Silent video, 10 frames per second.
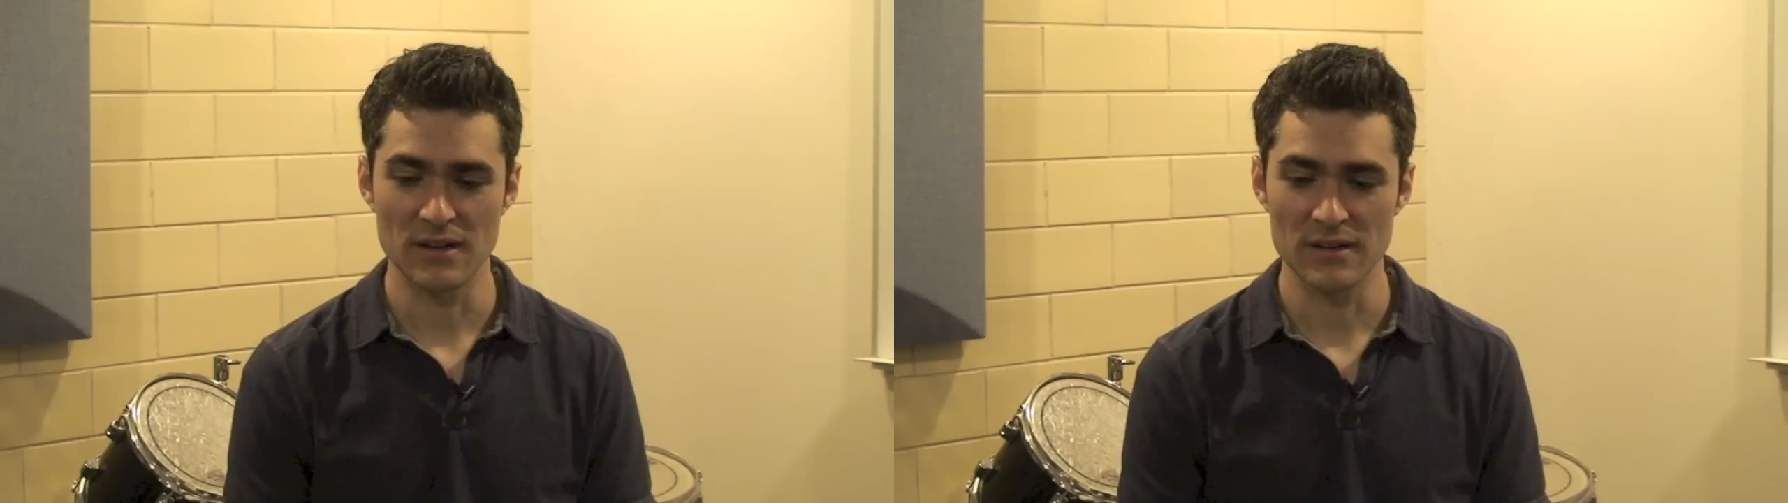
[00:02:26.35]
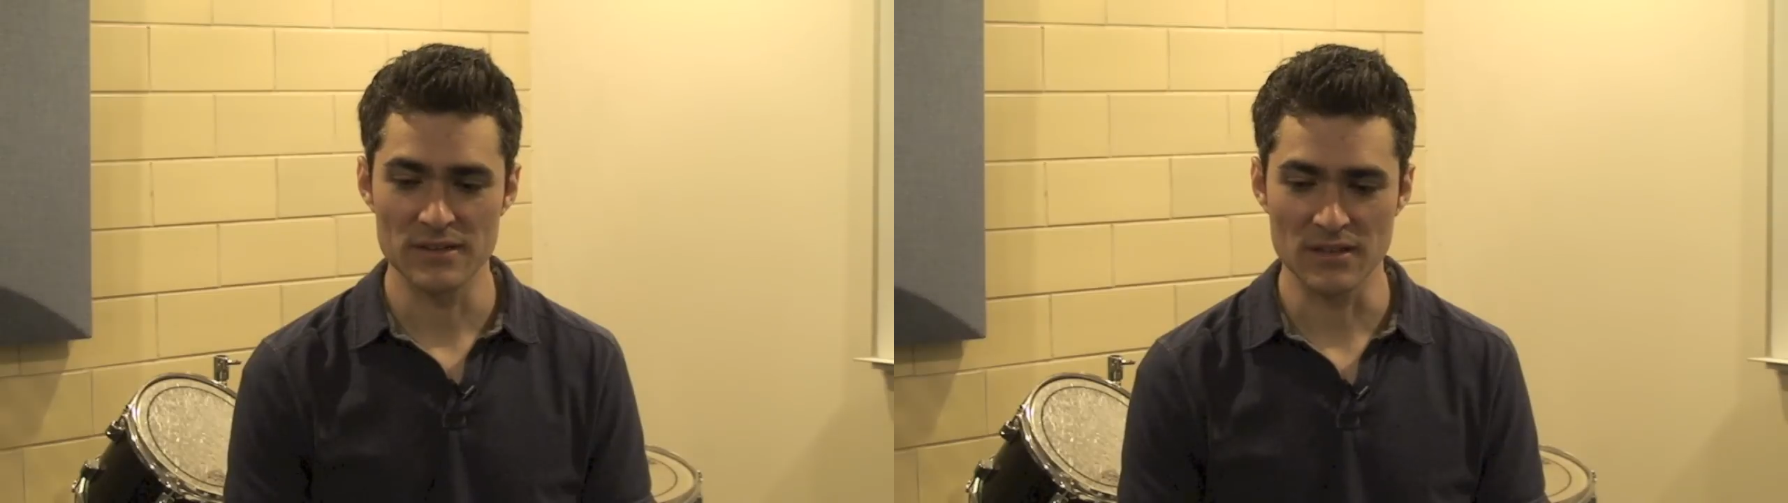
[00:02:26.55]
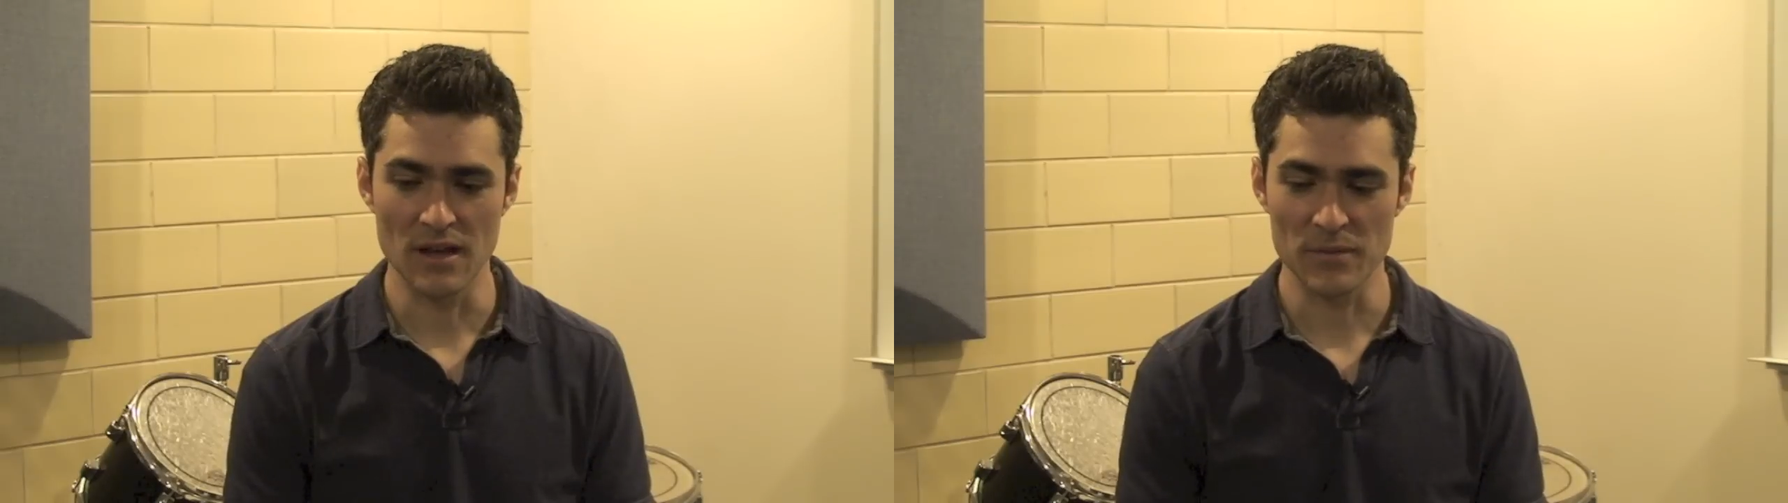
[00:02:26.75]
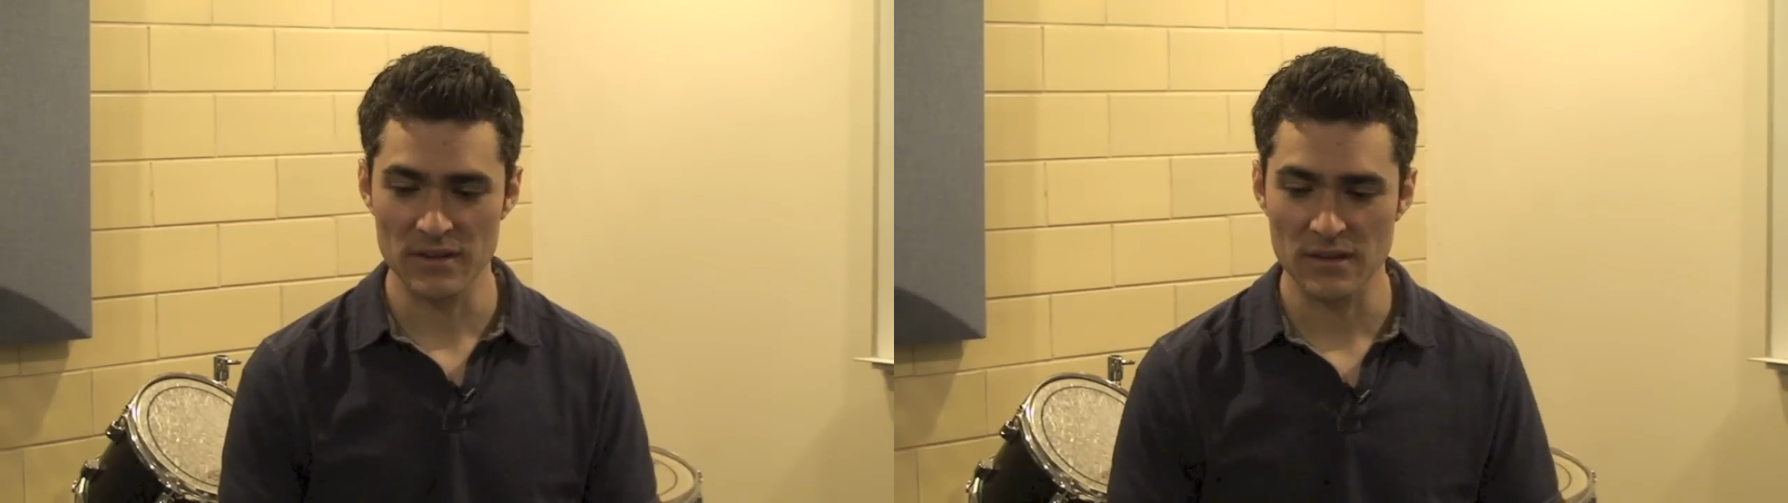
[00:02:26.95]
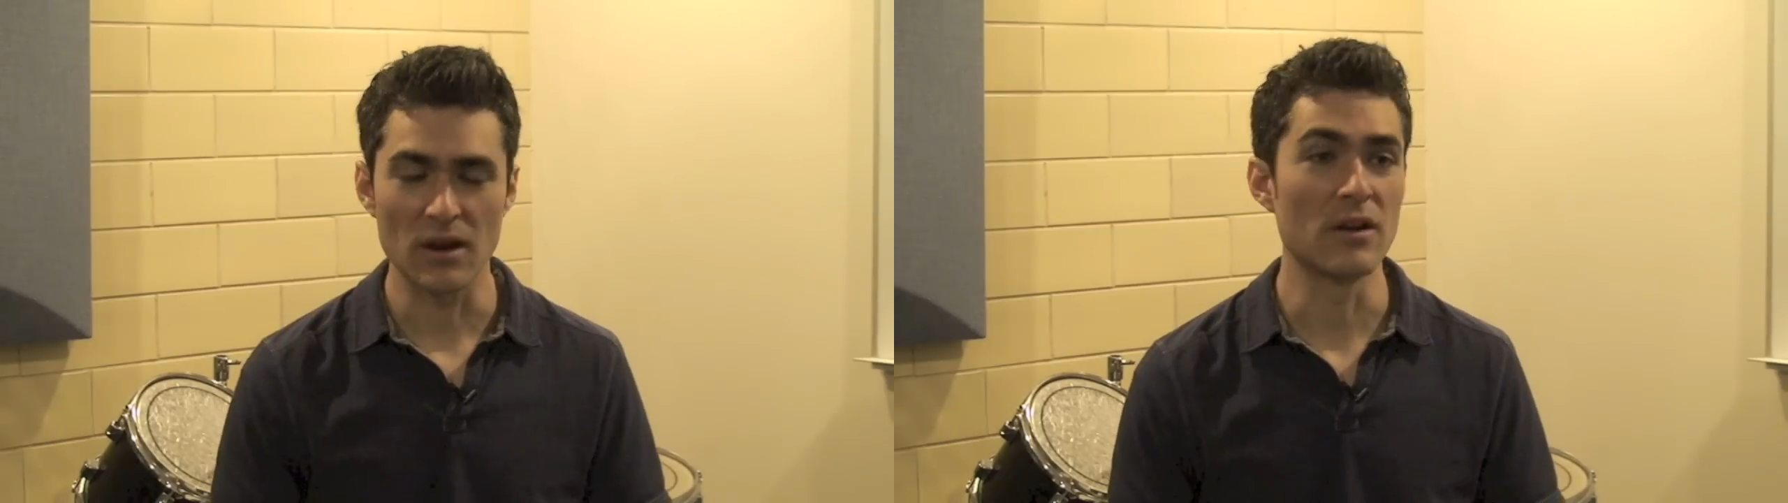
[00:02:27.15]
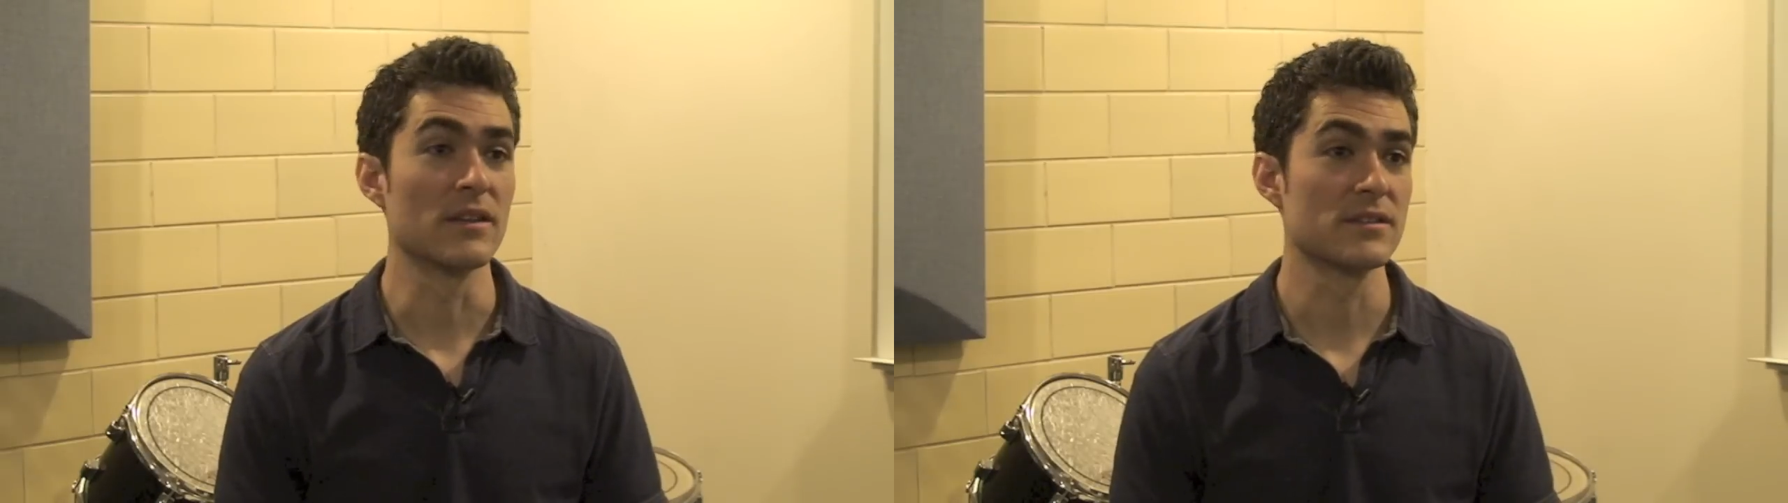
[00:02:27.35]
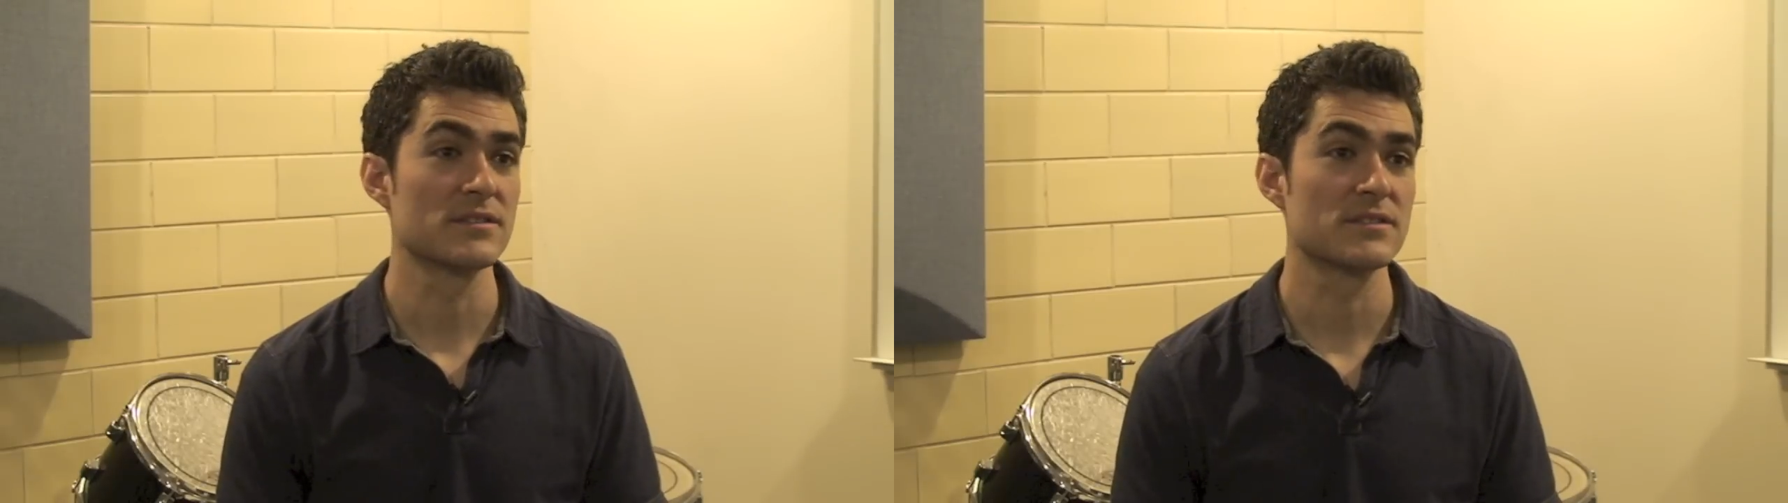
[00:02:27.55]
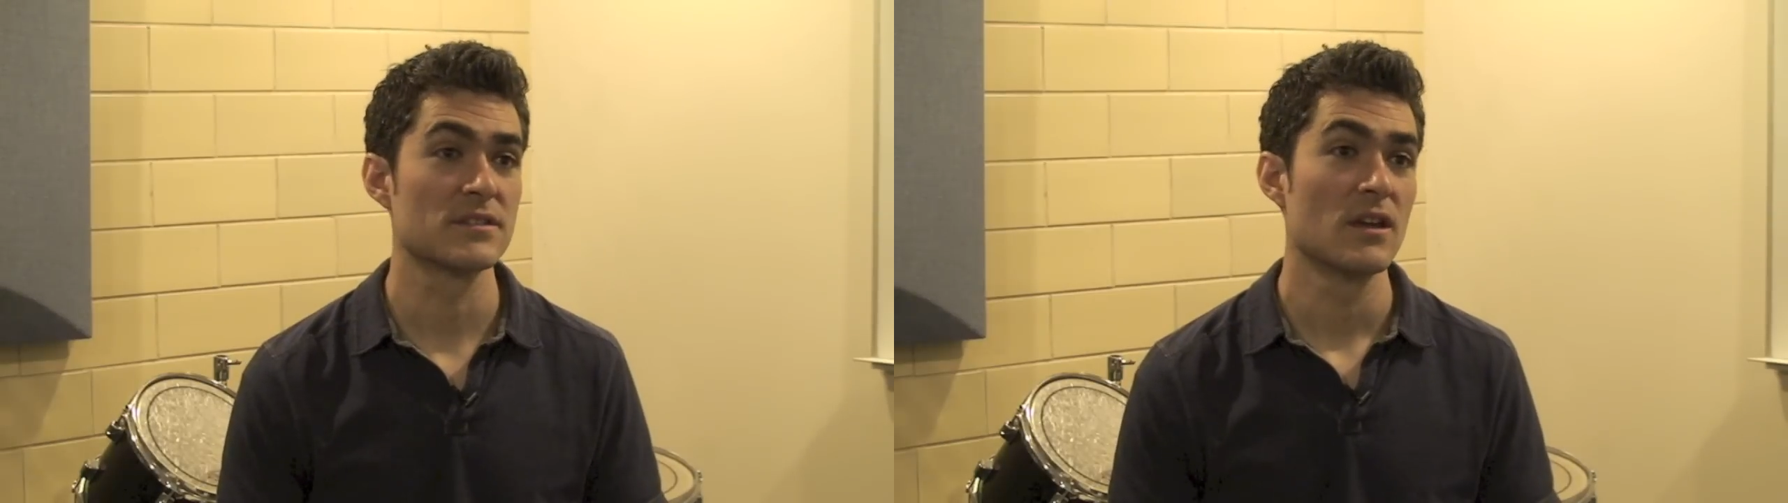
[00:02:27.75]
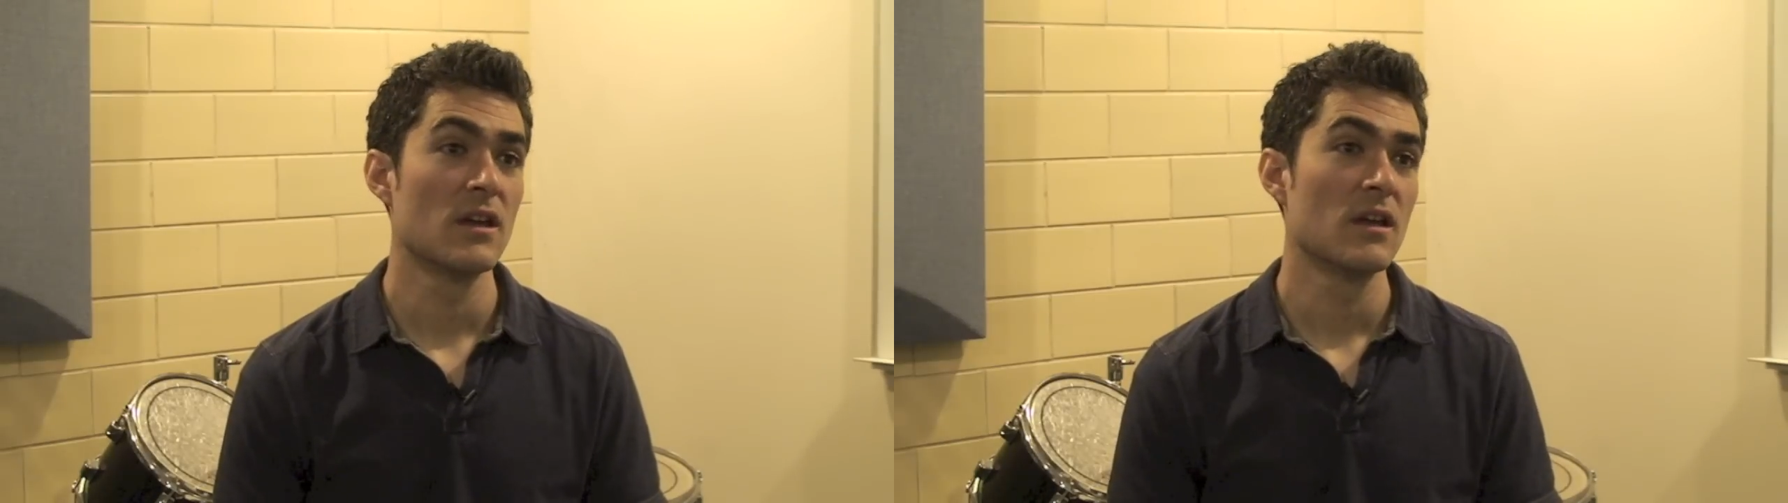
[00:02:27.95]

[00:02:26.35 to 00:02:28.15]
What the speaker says: Islamic artists